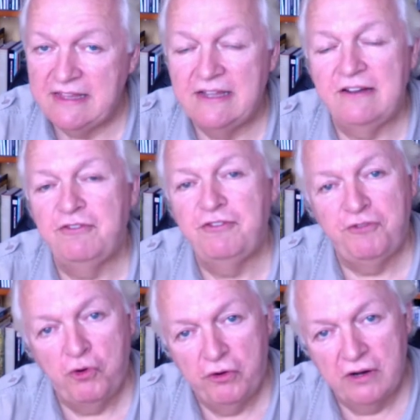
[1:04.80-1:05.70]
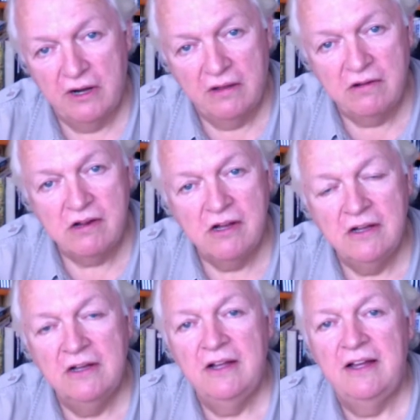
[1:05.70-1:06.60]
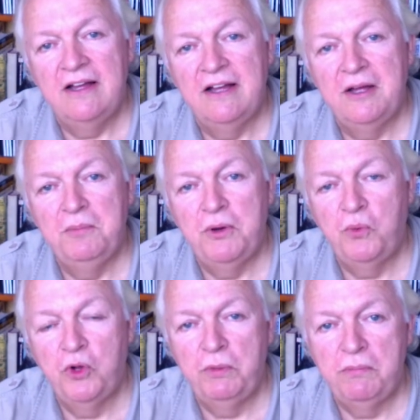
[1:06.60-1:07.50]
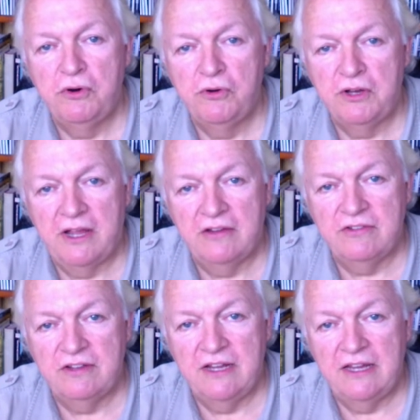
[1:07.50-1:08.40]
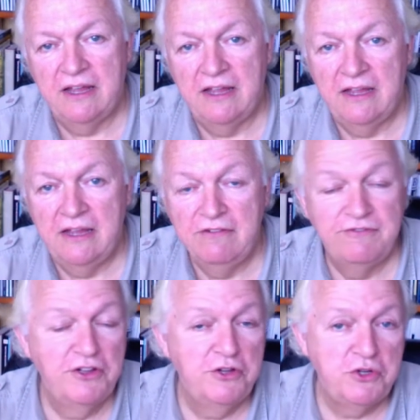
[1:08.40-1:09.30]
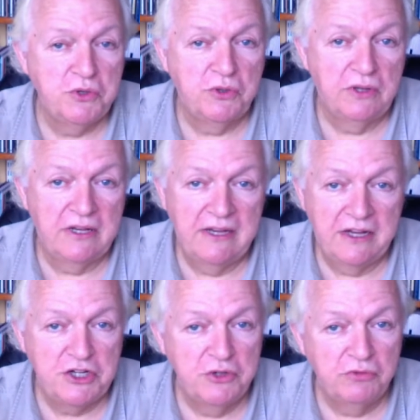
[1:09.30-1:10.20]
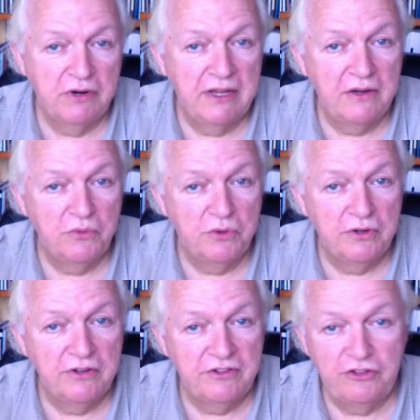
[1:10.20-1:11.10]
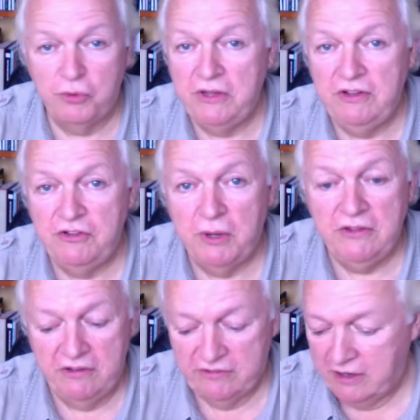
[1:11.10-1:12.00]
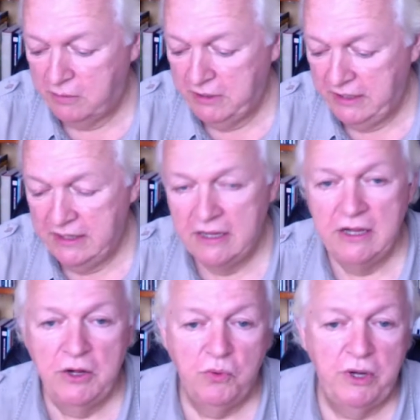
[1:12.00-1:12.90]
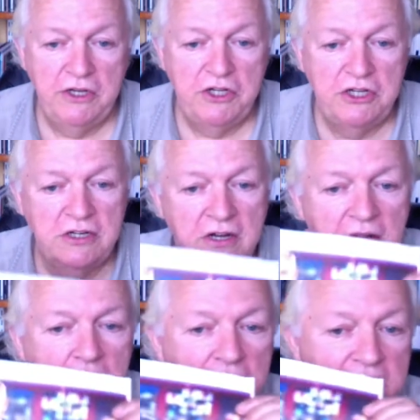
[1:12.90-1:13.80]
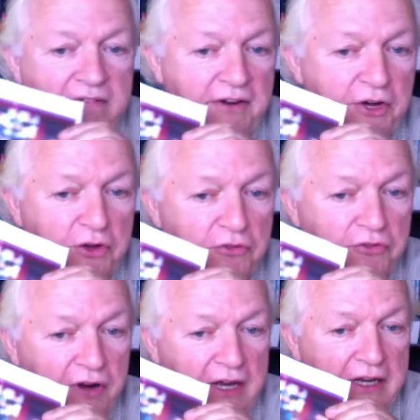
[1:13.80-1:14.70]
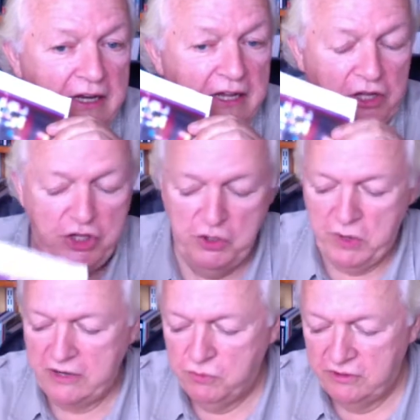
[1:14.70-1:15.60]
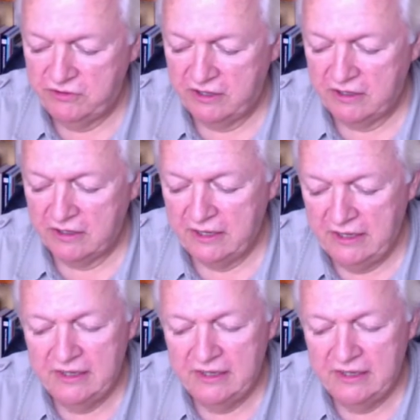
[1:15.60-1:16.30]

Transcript: at 4 o'clock, um, we'll be broadcasting a virtual National Rail Awards 2020 ceremony, which my very good friend Huw Edwards and I